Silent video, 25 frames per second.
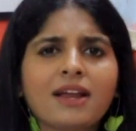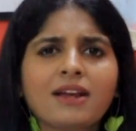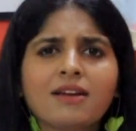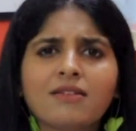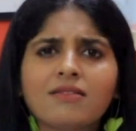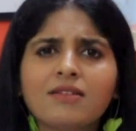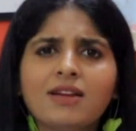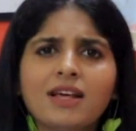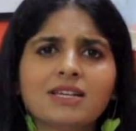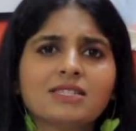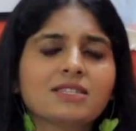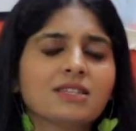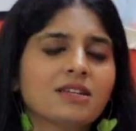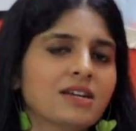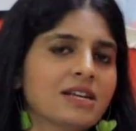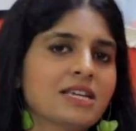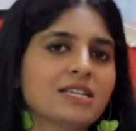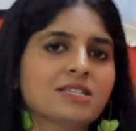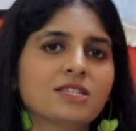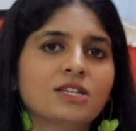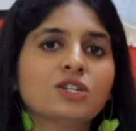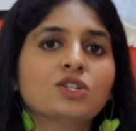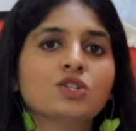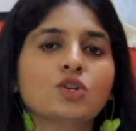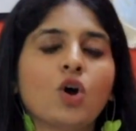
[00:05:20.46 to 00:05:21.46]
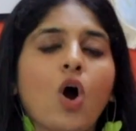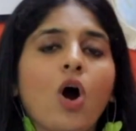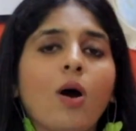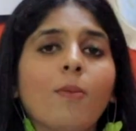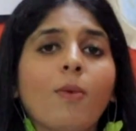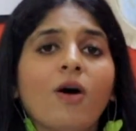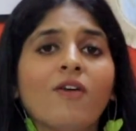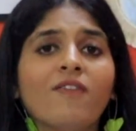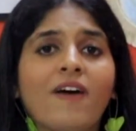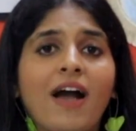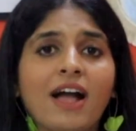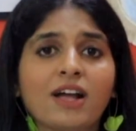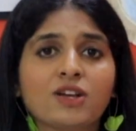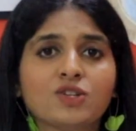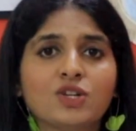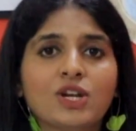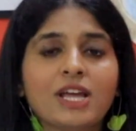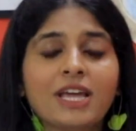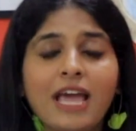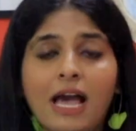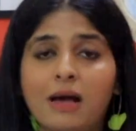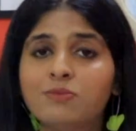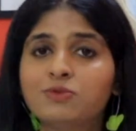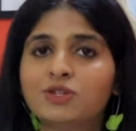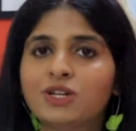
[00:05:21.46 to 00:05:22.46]
it does a decent job of
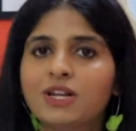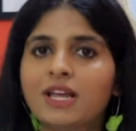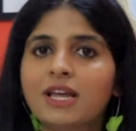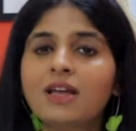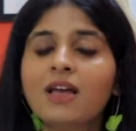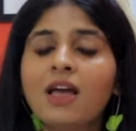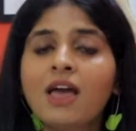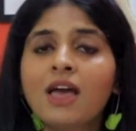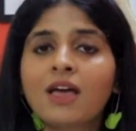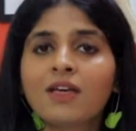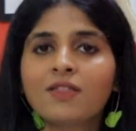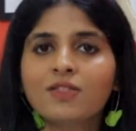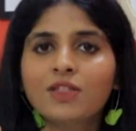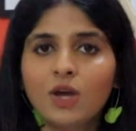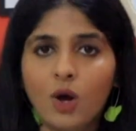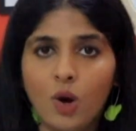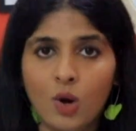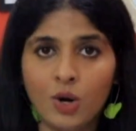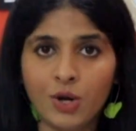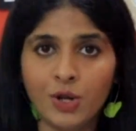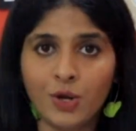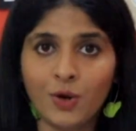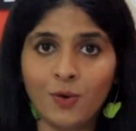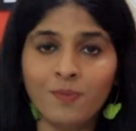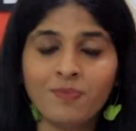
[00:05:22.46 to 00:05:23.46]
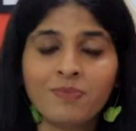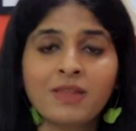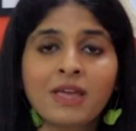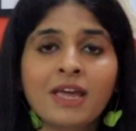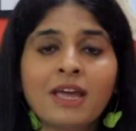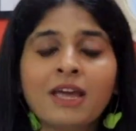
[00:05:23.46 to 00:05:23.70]
actually capturing the audio.